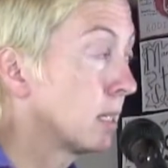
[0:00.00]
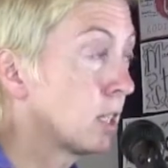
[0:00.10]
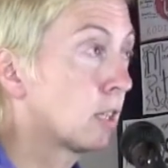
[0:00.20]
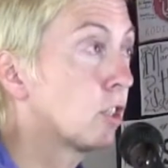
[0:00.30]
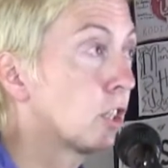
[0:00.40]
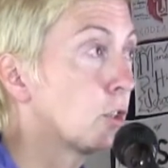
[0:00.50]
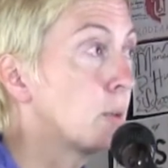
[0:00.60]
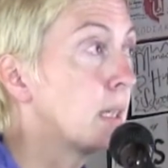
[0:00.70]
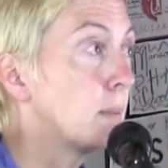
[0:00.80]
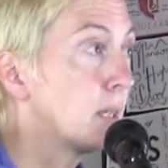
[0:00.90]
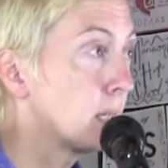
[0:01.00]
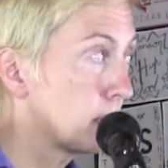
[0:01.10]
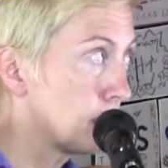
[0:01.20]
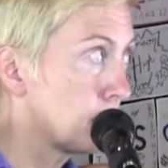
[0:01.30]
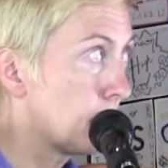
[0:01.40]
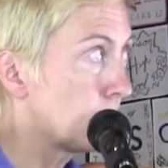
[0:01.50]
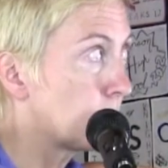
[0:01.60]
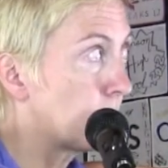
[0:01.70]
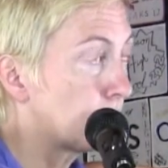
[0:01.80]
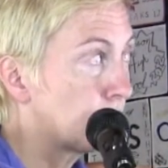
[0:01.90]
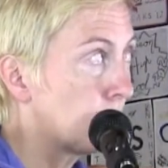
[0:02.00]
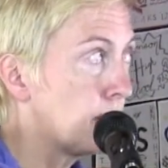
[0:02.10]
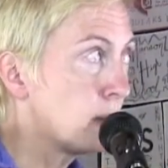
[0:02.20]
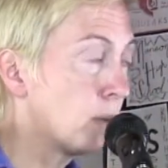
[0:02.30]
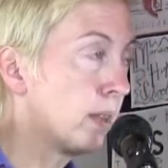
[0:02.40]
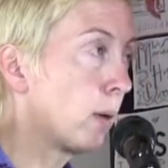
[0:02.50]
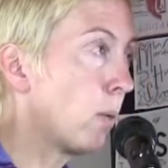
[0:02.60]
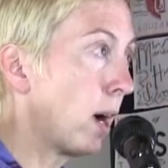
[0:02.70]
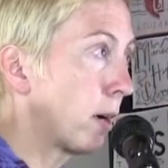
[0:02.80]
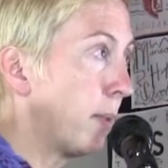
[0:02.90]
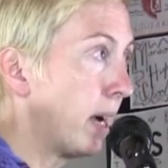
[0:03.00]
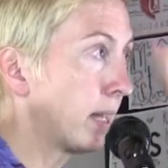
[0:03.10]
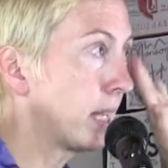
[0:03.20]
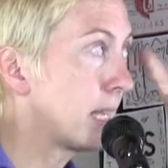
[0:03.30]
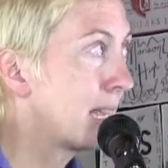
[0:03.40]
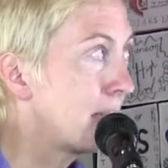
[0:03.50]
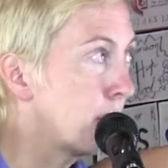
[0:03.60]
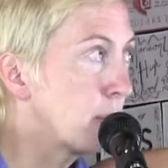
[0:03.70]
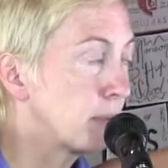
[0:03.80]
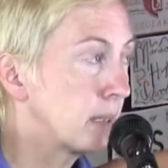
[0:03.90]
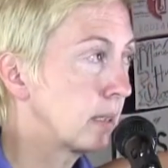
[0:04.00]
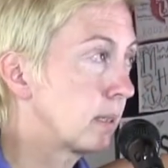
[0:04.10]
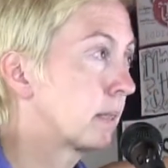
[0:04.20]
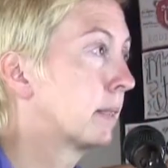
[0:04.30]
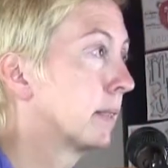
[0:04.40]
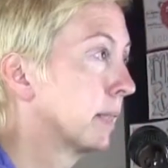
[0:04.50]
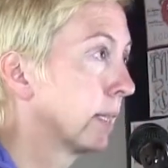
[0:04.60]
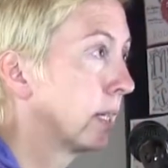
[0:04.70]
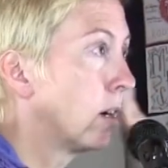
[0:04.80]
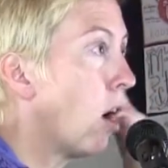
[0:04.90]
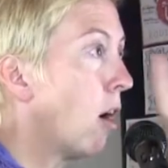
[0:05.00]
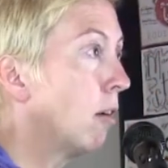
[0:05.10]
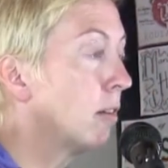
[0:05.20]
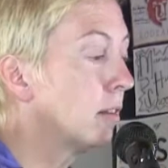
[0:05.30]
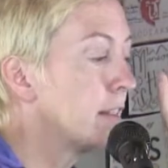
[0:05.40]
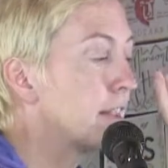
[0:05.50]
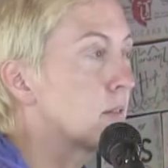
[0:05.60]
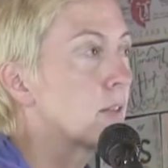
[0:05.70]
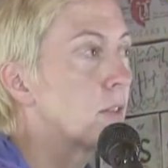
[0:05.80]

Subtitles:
touch a tree, because the Sasquatch tell me when they walk by, they imprint all their